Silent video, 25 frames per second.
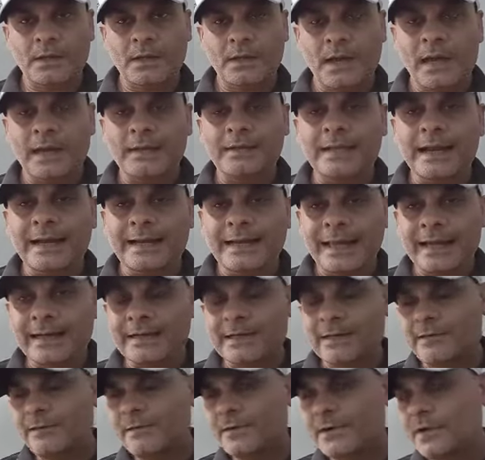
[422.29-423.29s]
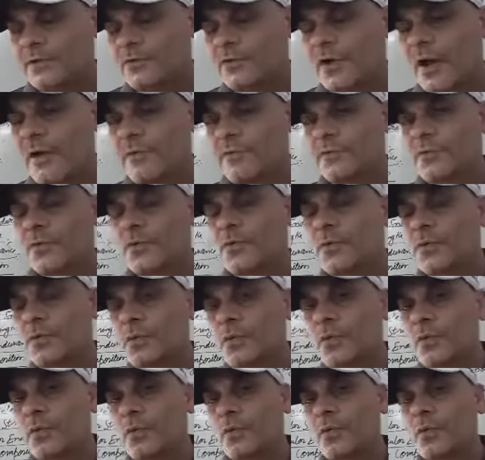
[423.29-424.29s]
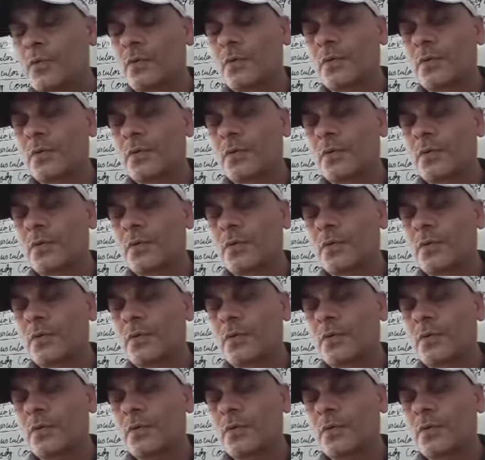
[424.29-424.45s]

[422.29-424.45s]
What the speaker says: And that activity you have to do